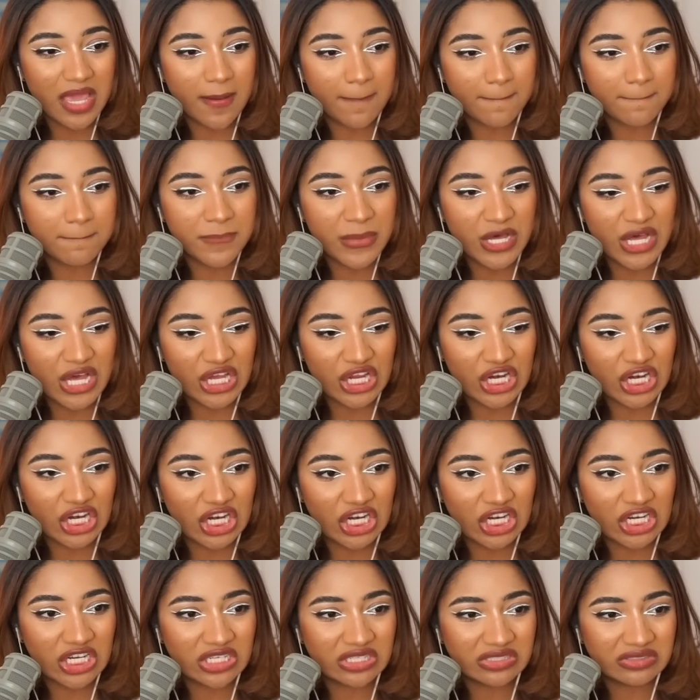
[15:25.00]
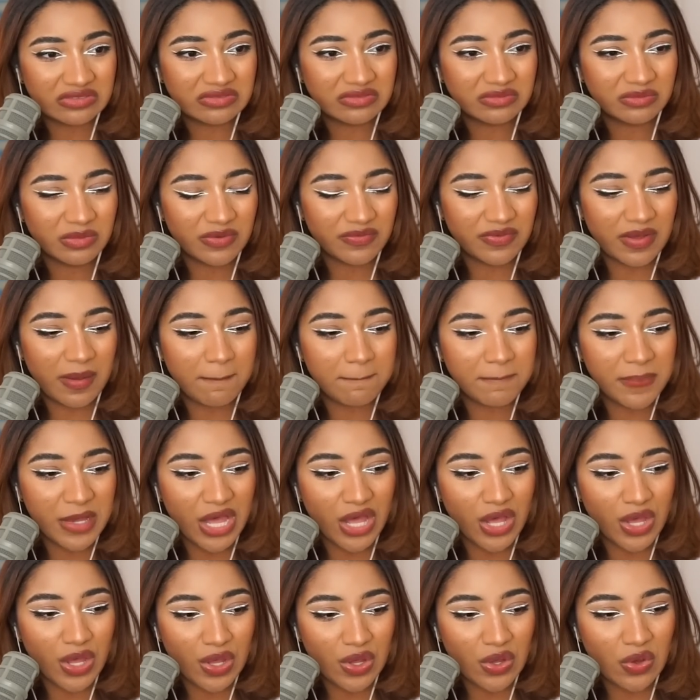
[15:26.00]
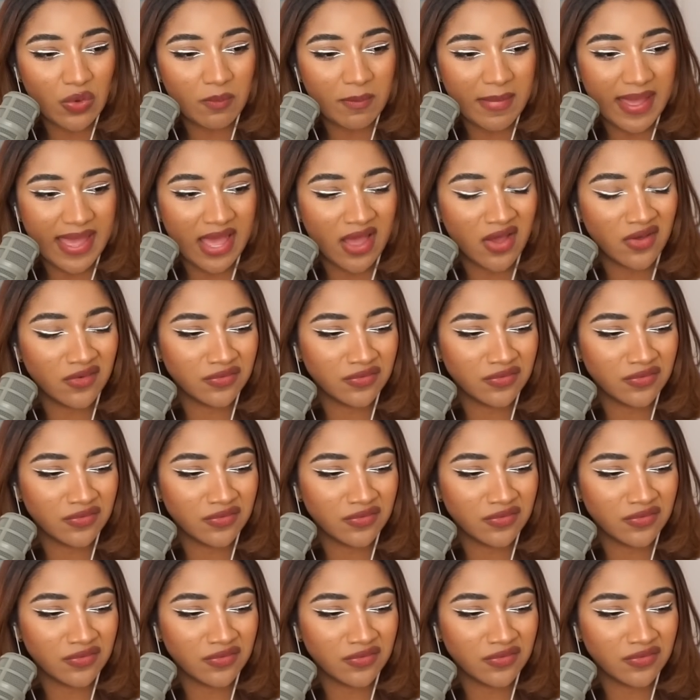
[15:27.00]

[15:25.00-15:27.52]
bugger with a butthole mouth.